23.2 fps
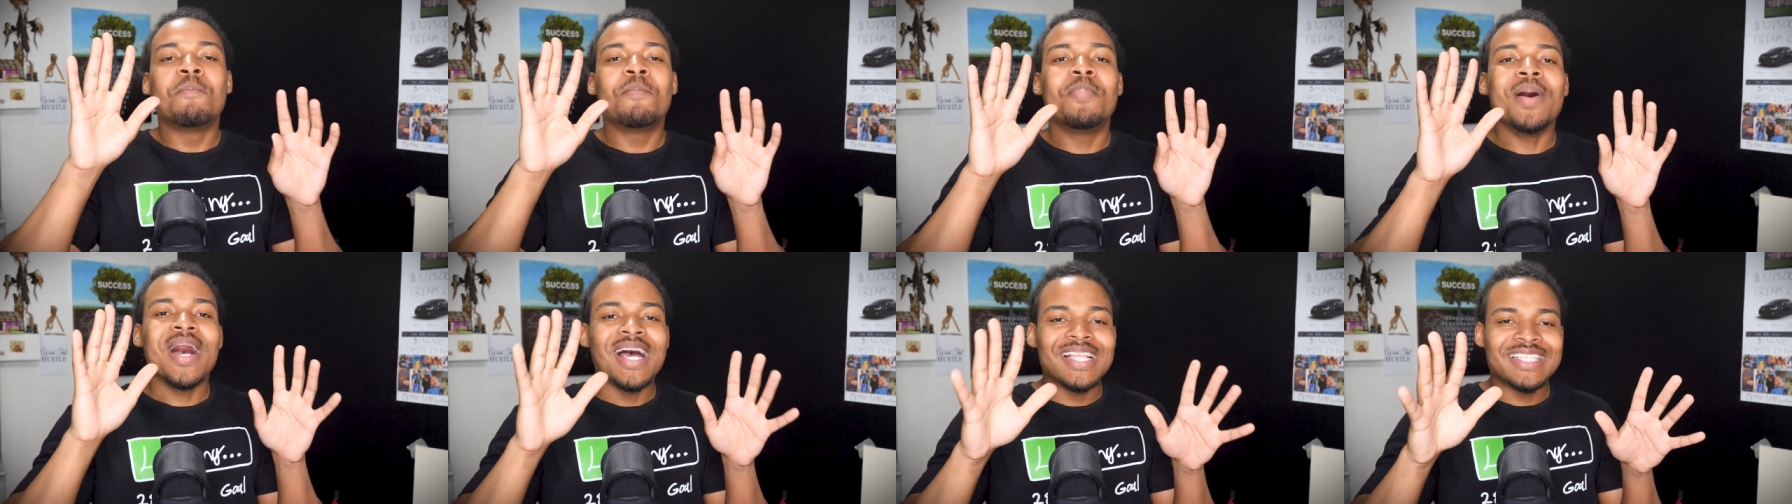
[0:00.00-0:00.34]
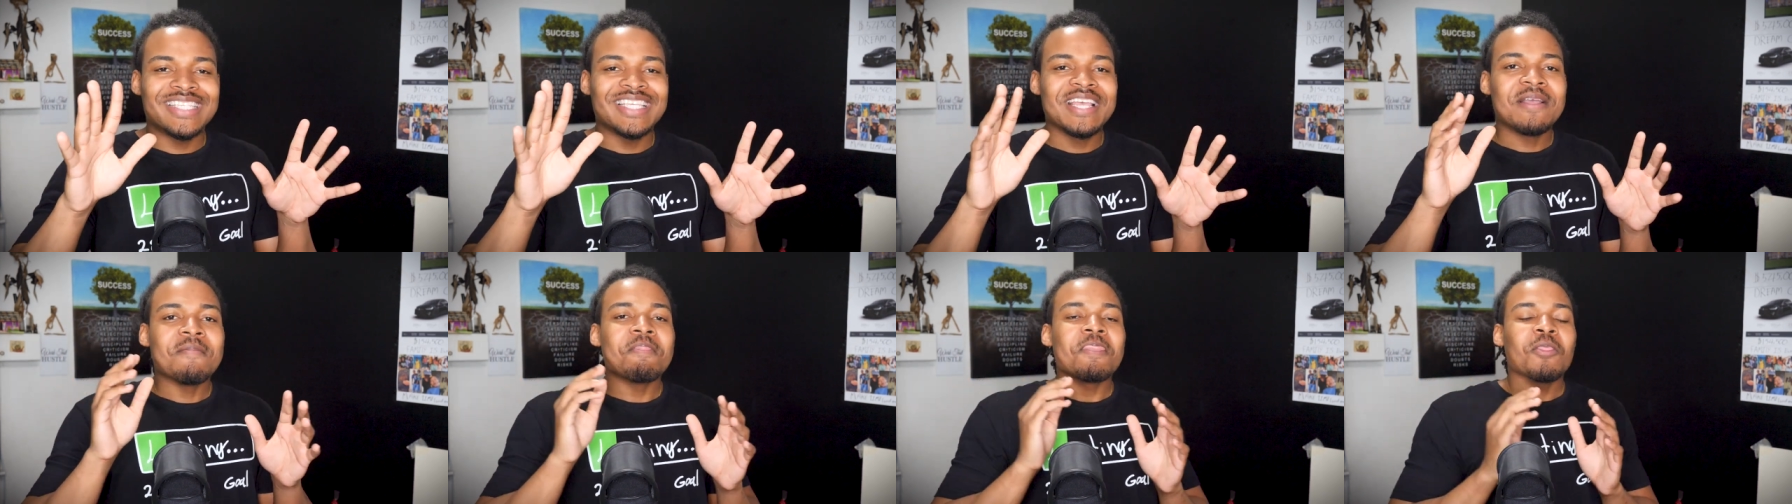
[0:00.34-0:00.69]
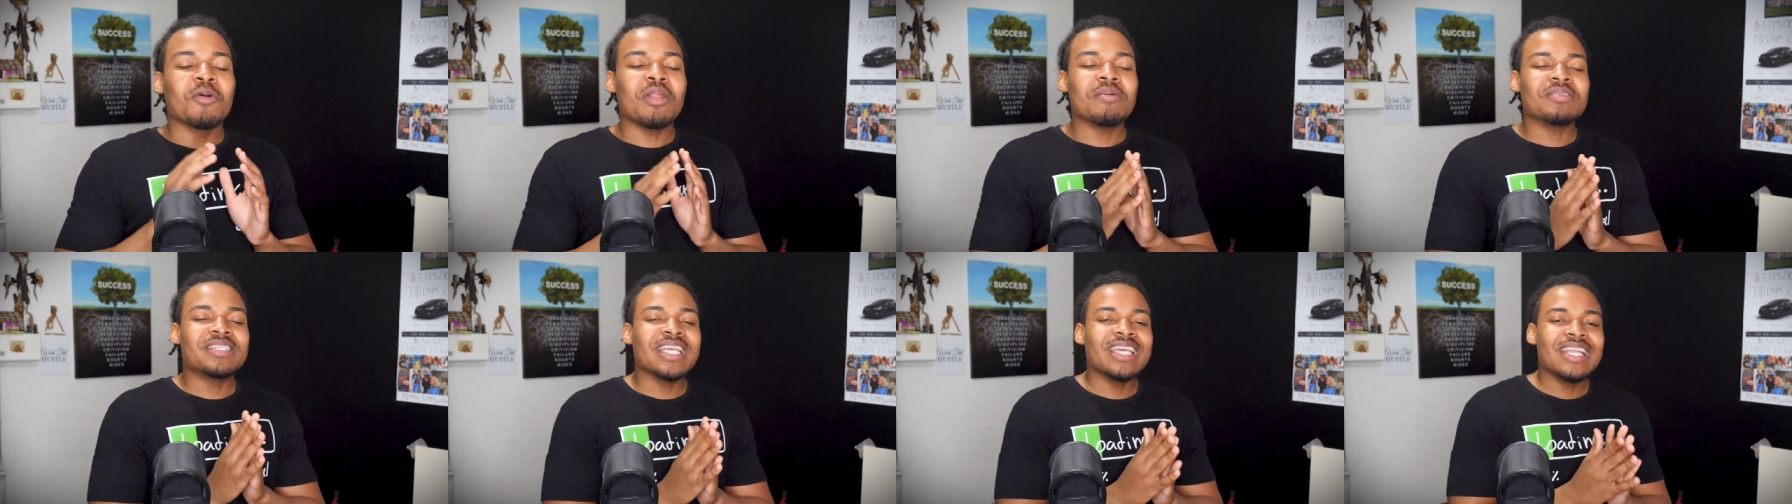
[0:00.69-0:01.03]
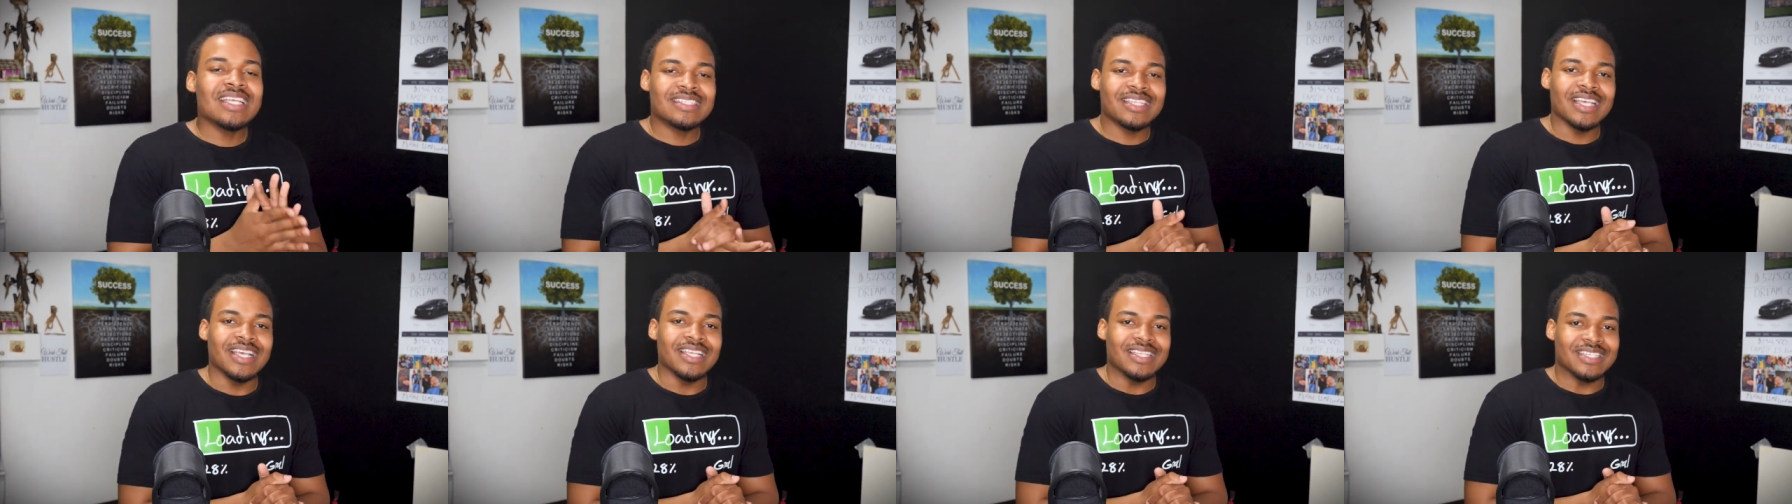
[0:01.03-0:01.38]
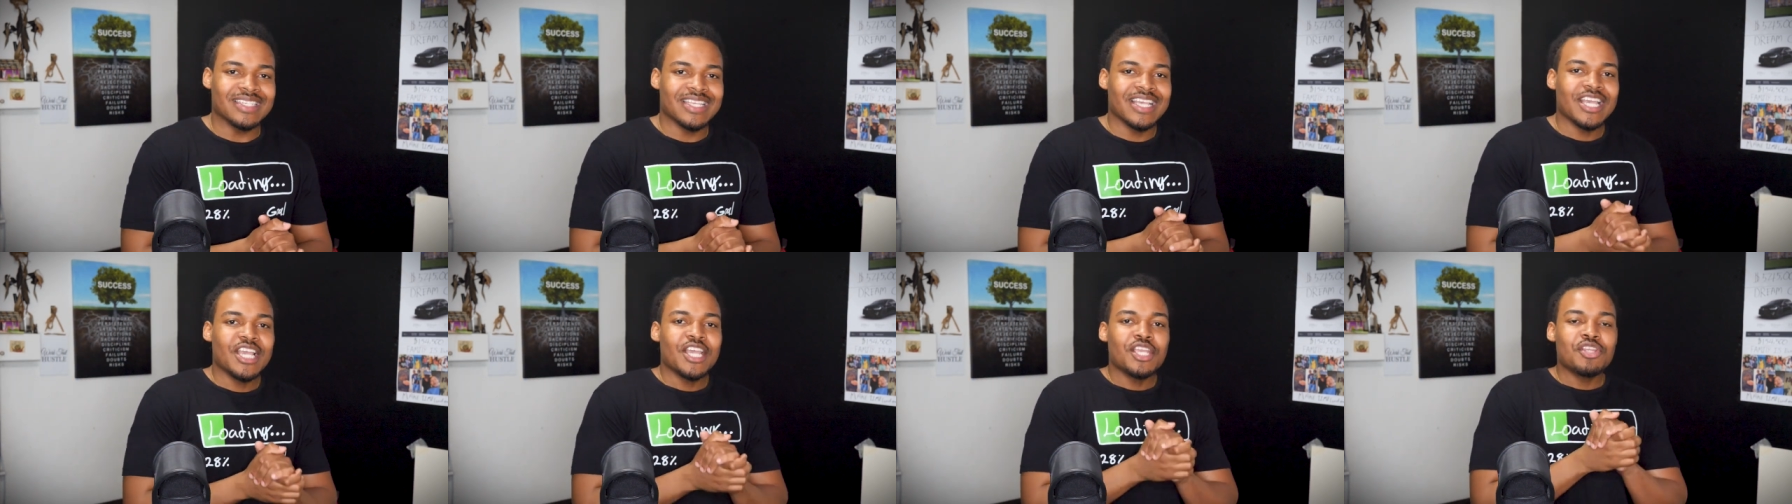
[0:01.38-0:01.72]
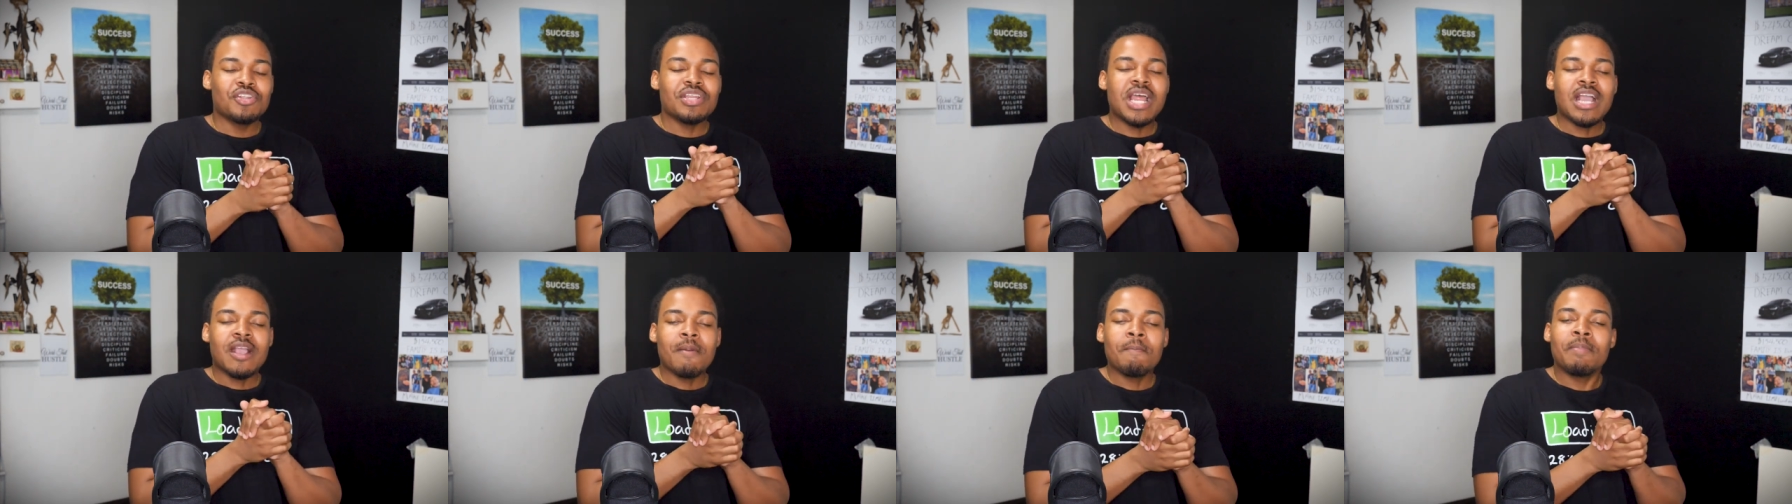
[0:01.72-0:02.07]
But what I'm saying is this.
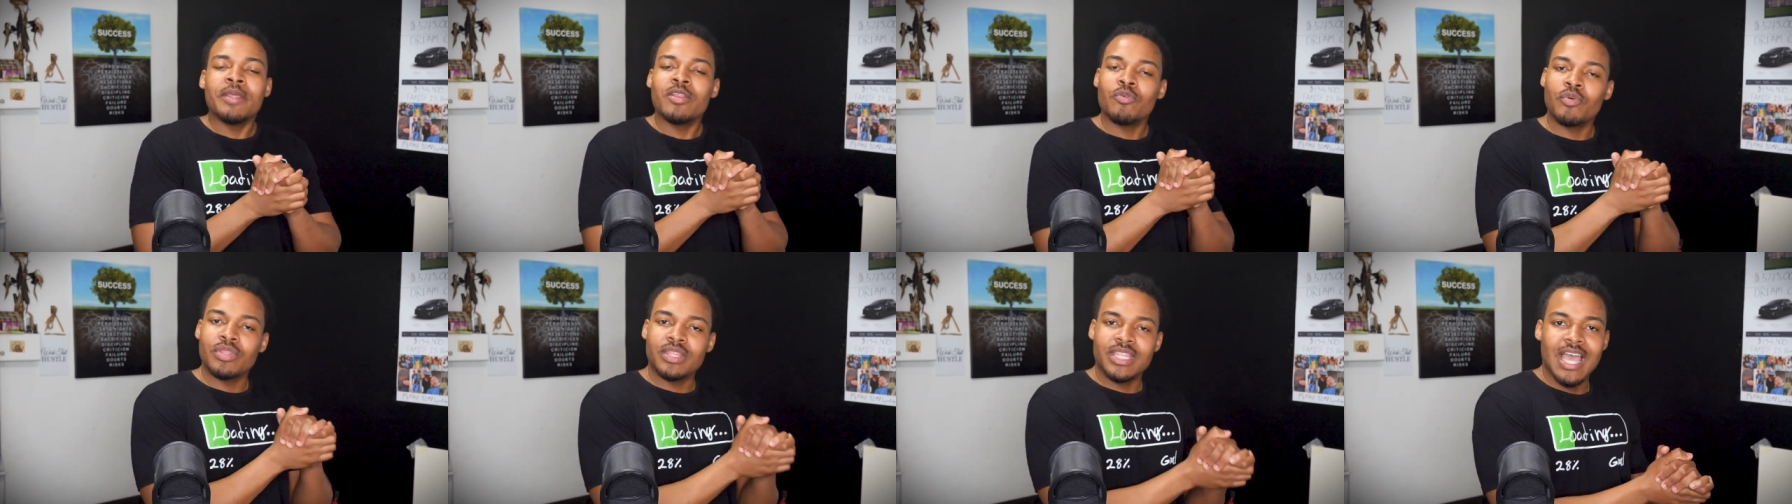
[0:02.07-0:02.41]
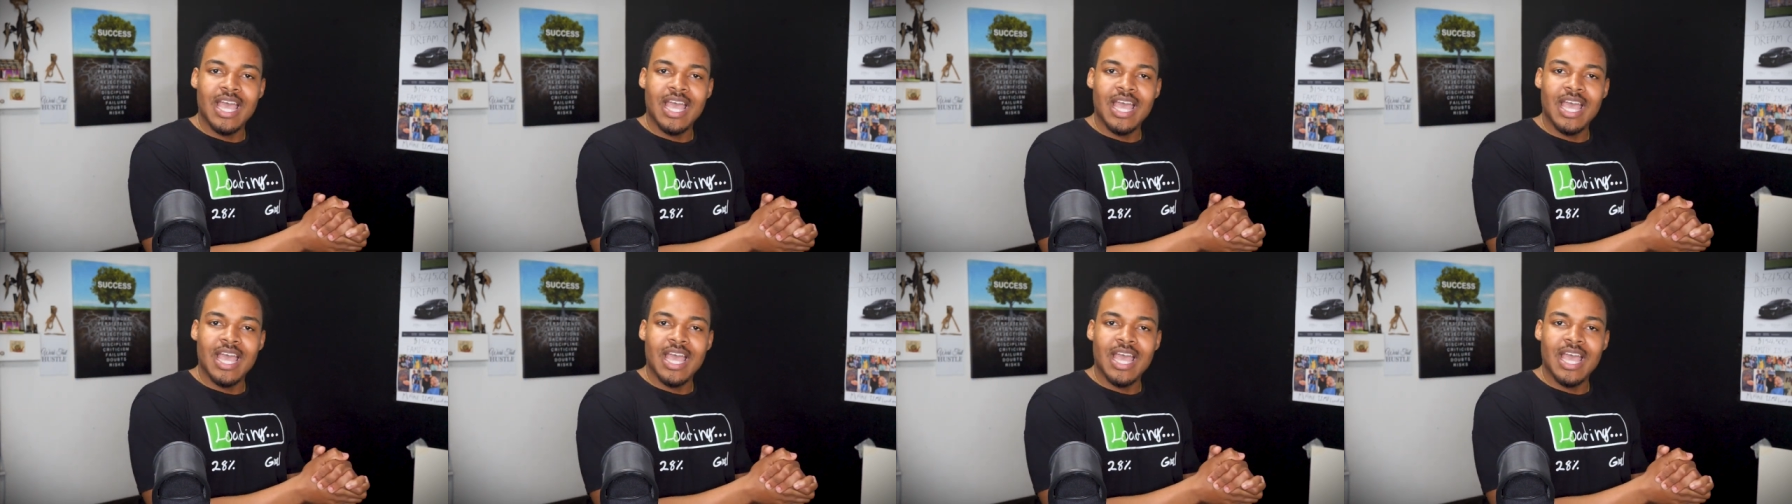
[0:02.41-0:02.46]
You're not competing with